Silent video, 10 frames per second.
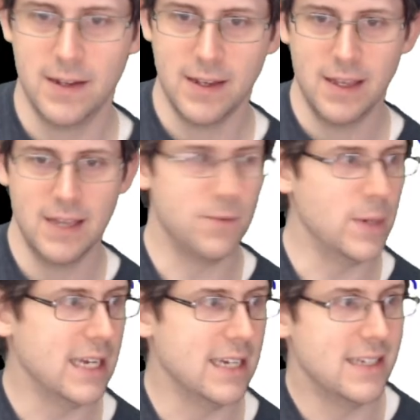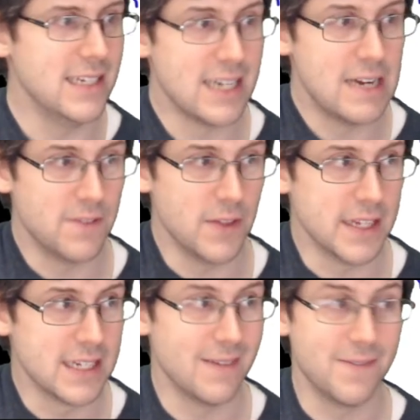If we can decipher
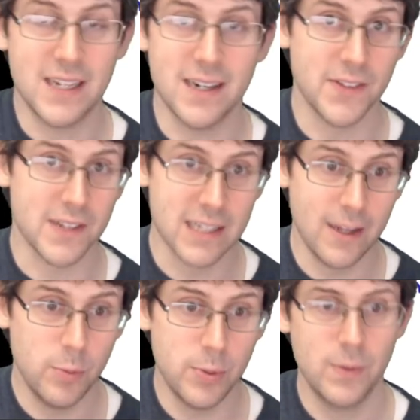this and figure out the slope,